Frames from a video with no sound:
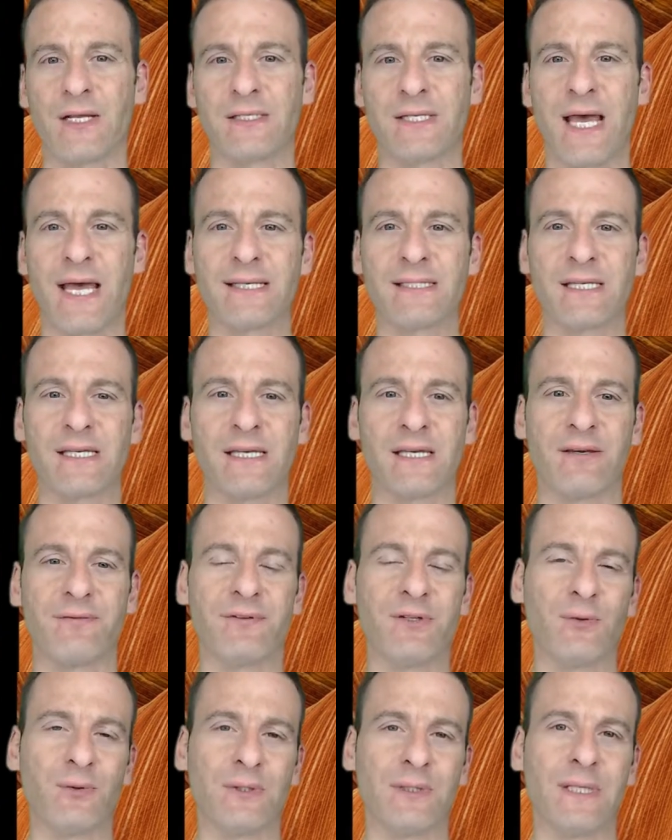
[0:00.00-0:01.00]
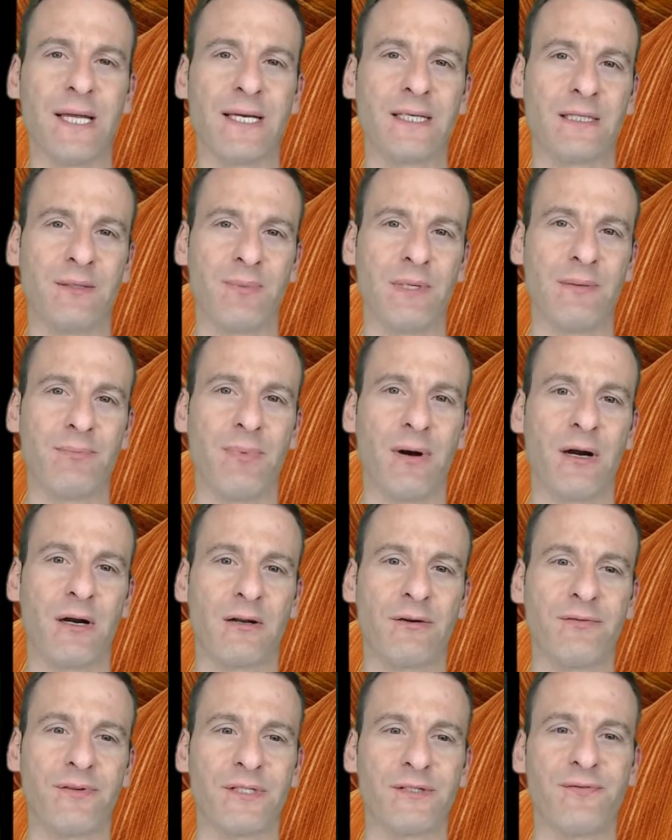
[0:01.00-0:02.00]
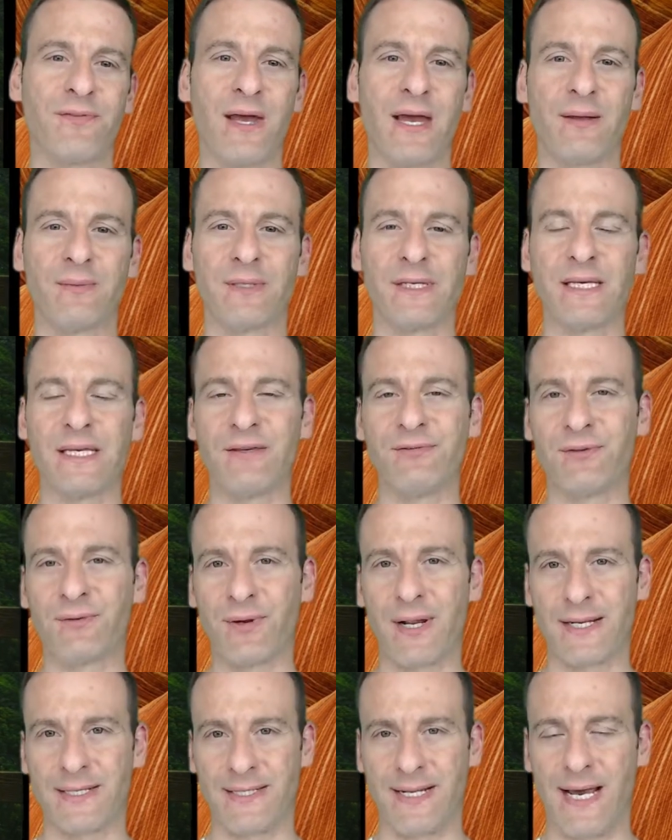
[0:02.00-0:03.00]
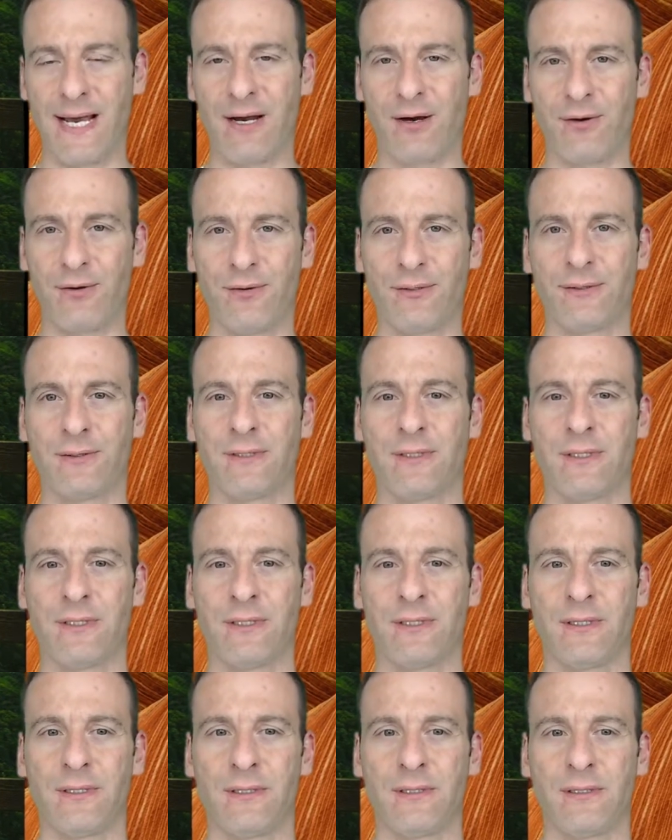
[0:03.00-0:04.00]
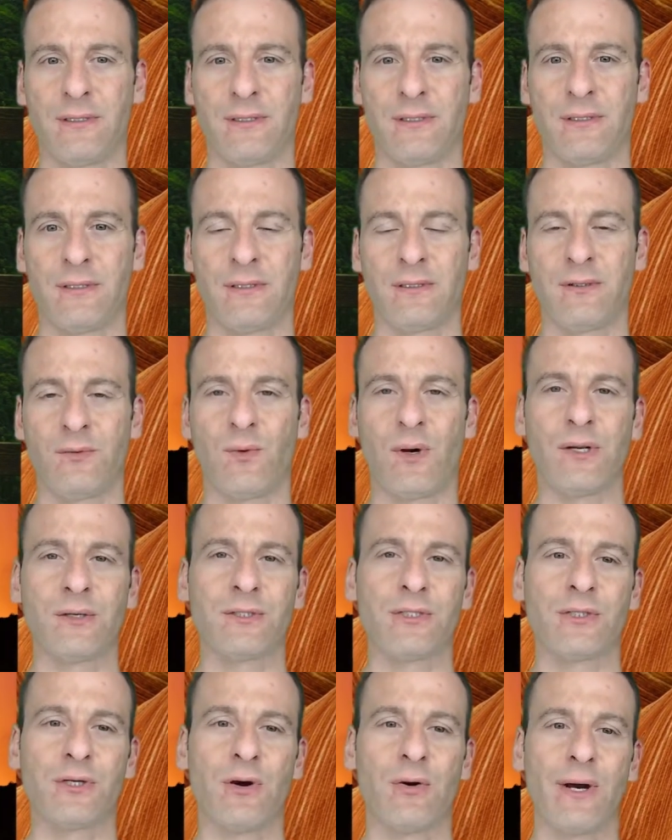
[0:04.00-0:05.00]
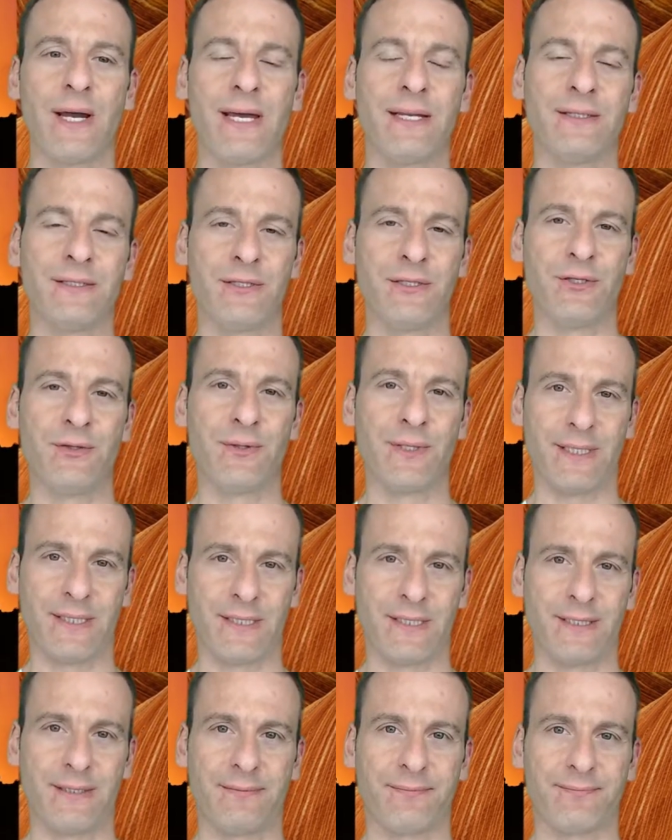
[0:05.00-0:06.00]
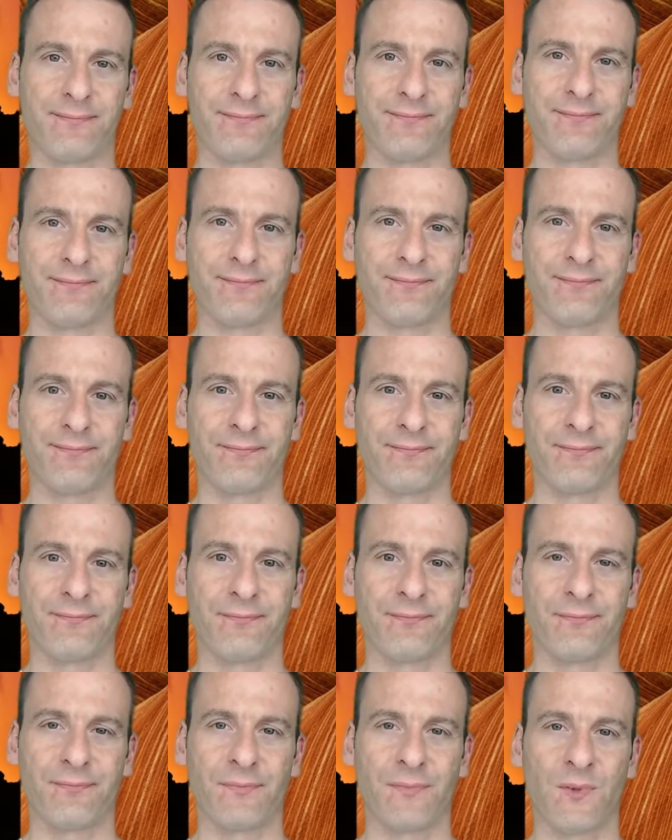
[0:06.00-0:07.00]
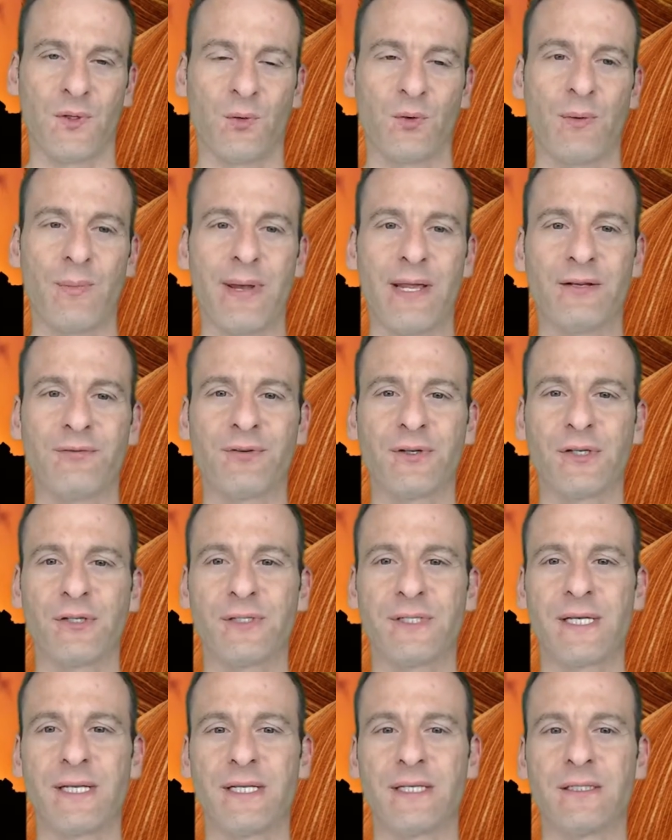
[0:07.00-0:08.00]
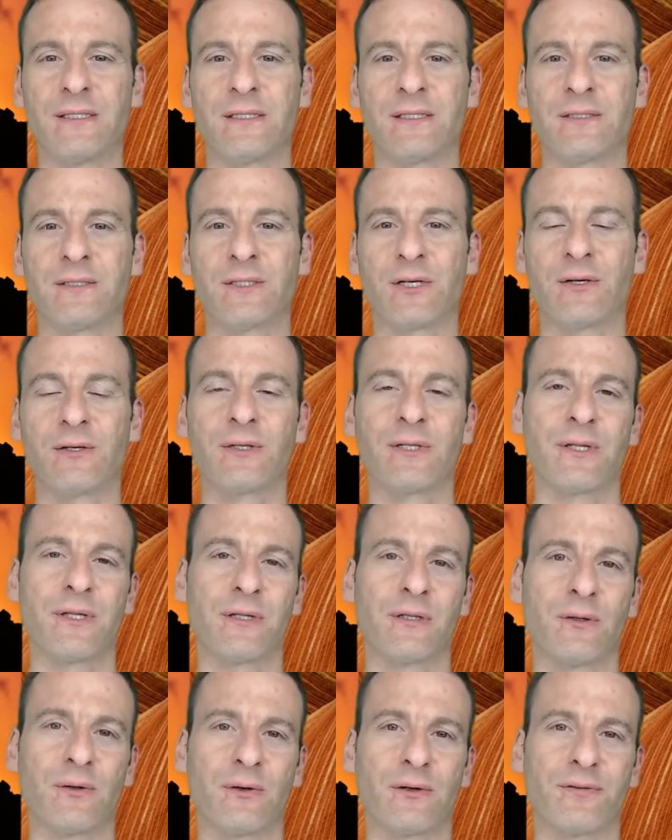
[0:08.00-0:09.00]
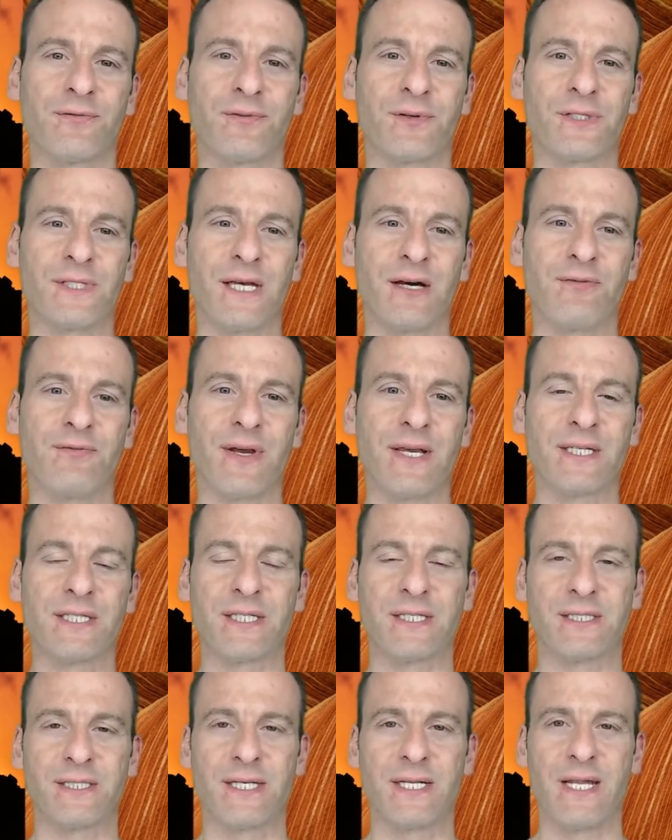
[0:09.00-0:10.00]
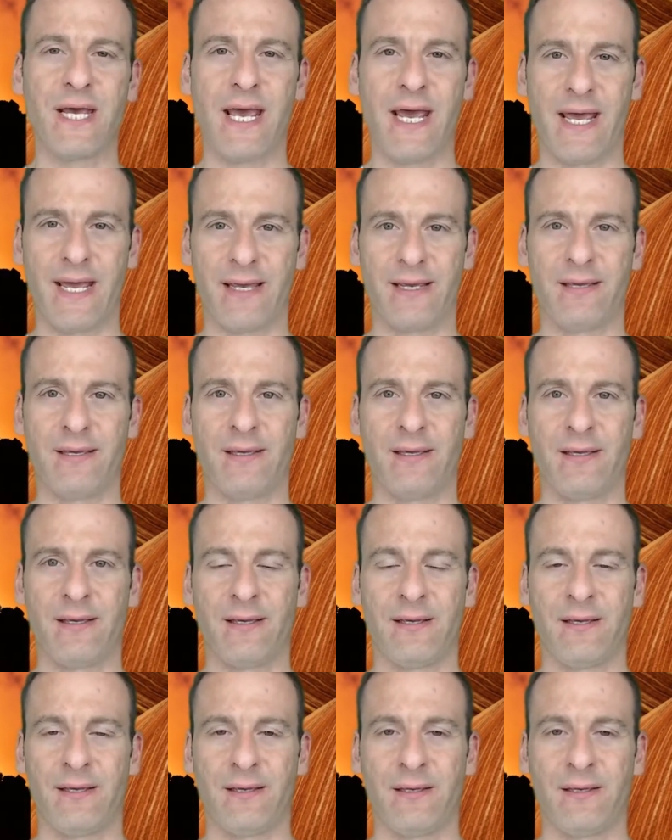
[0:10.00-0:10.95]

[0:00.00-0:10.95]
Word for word: God is asking if you would like to be part of his family even right now. Why don't you go ahead and do it? Repent for your sin and turn to the Lord for salvation today.